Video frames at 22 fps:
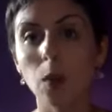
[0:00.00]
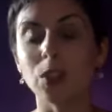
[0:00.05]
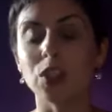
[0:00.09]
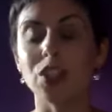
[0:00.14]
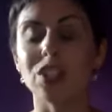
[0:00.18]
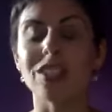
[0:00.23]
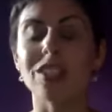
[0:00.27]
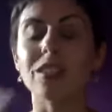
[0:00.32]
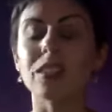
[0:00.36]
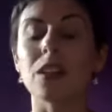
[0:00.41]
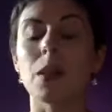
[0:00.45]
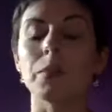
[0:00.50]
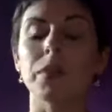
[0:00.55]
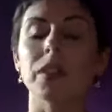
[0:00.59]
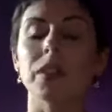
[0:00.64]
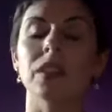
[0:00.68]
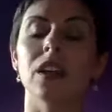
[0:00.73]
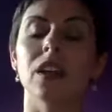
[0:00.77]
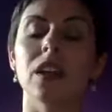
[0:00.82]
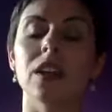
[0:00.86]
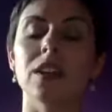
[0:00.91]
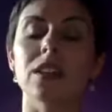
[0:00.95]
which is
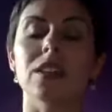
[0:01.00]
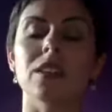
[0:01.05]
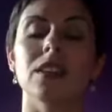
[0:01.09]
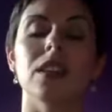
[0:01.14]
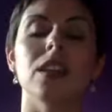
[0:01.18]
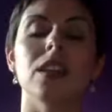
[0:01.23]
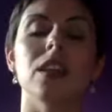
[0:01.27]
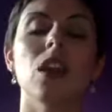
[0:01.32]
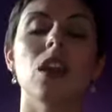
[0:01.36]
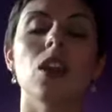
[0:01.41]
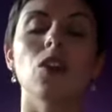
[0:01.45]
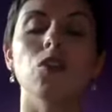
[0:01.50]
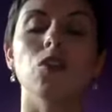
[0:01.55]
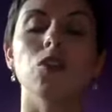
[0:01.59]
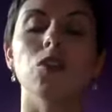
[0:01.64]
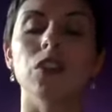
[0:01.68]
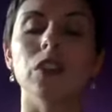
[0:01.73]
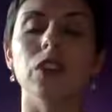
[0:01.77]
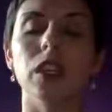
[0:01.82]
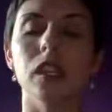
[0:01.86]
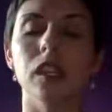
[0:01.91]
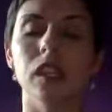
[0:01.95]
something that I see
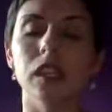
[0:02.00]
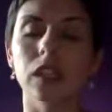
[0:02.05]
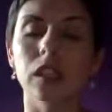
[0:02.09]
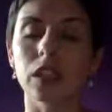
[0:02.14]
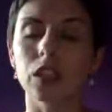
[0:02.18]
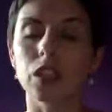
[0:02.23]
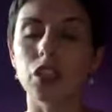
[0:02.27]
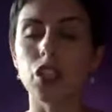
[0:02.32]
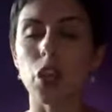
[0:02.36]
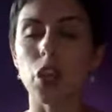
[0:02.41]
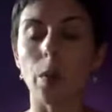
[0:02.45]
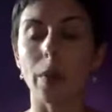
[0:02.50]
really